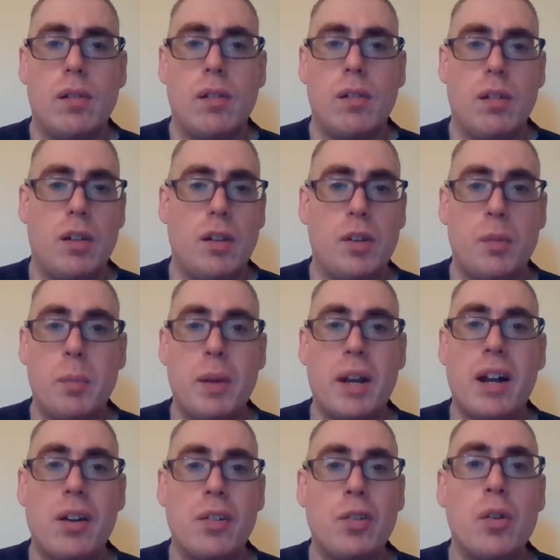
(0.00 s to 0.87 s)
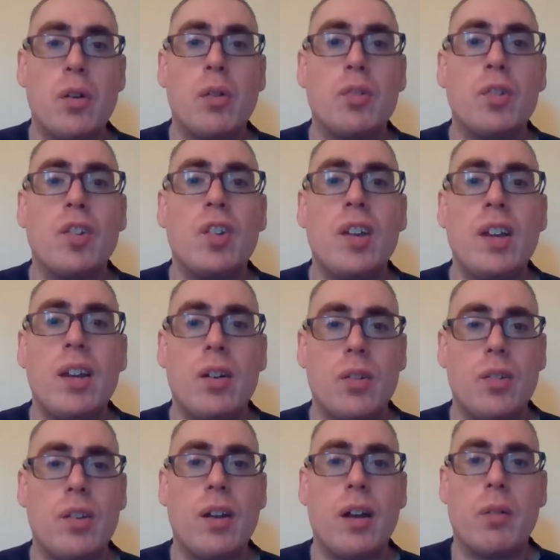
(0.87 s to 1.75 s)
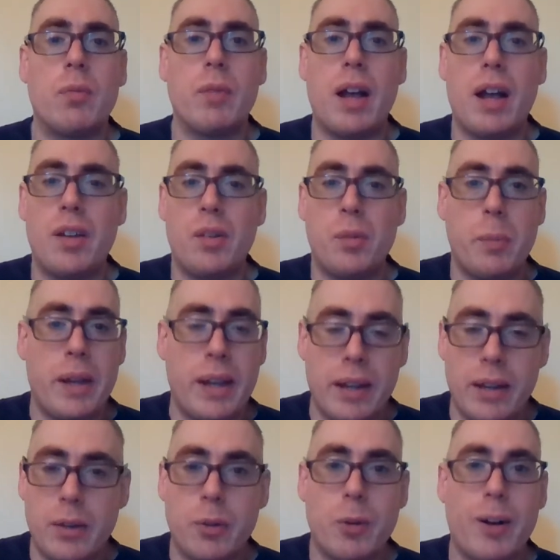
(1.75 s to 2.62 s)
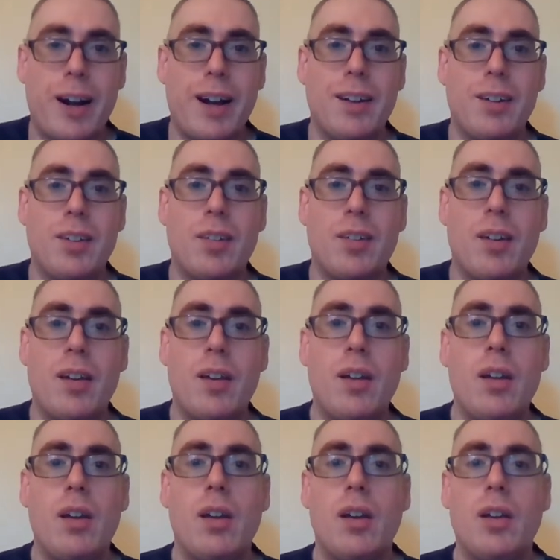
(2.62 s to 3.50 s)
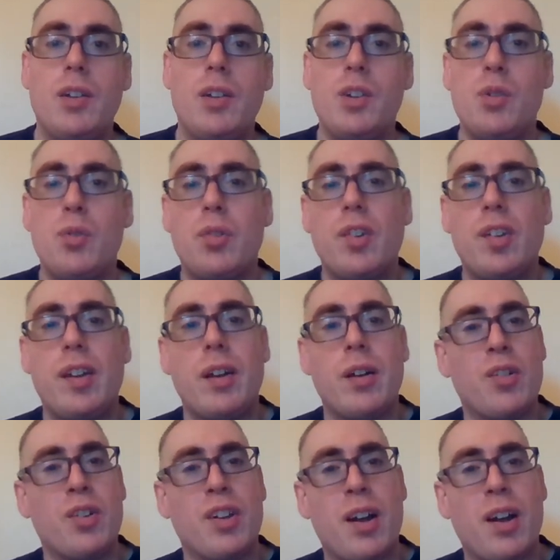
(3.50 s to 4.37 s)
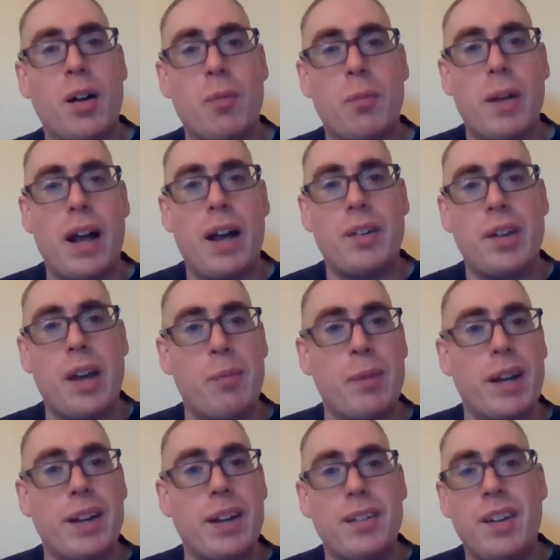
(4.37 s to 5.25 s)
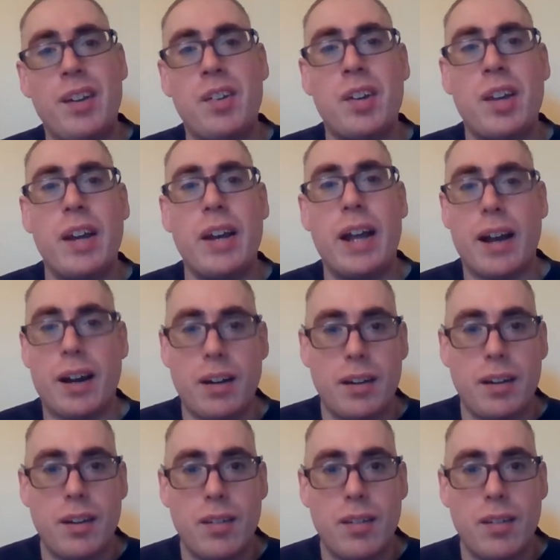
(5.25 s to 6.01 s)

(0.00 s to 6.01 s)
It's because you don't see yourself as being in Christ. You see yourself as having a disconnect.